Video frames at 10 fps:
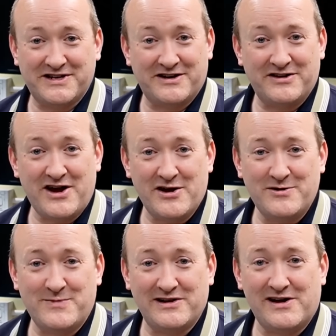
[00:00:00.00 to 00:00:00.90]
did I
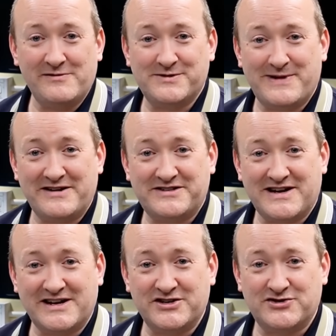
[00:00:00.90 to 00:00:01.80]
know, my life was about to
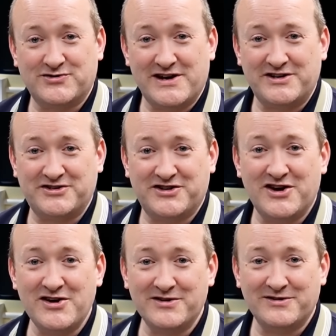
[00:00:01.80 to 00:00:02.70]
take a strange
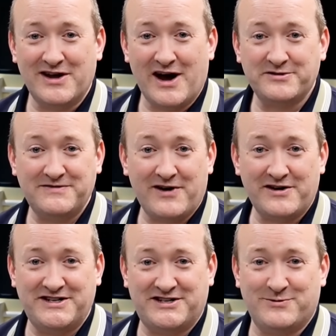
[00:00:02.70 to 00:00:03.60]
turn. I was
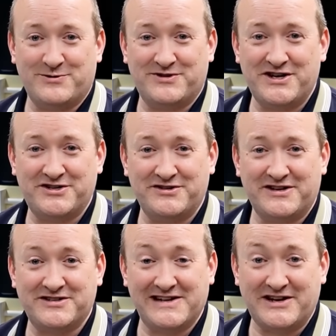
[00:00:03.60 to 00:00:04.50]
invited to audition
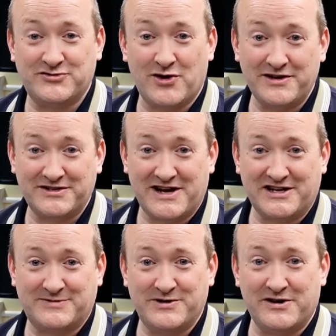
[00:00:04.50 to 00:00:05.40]
as an electronics
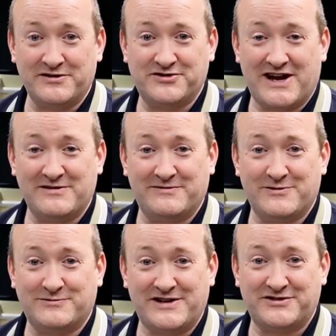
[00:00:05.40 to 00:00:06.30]
expert on a Channel
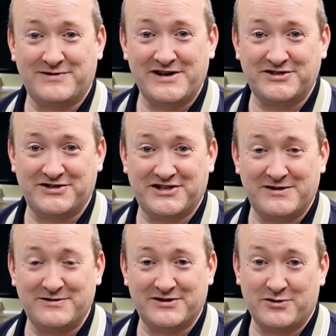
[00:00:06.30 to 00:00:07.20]
4 restoration
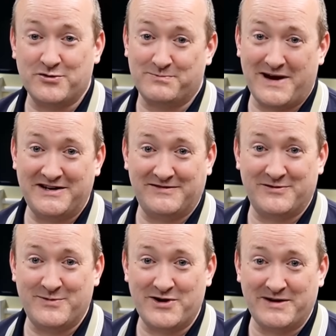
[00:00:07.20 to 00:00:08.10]
series called Mend It
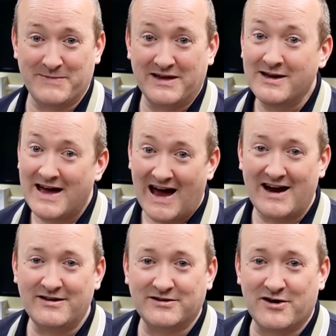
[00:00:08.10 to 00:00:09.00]
For Money.
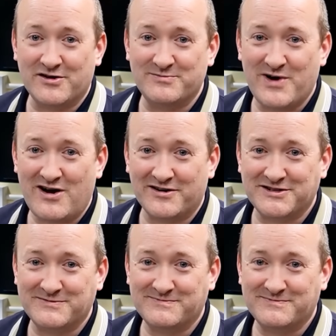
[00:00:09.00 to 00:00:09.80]
And I got the part.